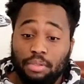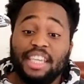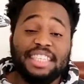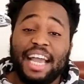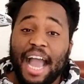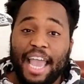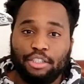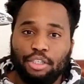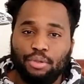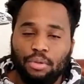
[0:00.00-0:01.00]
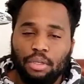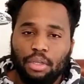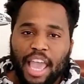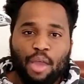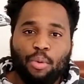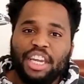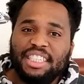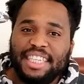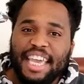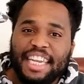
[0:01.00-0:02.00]
He's that guy too. And what
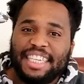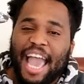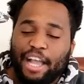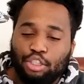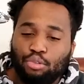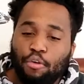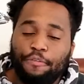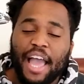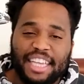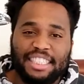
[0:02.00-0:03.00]
he's saying is actual facts.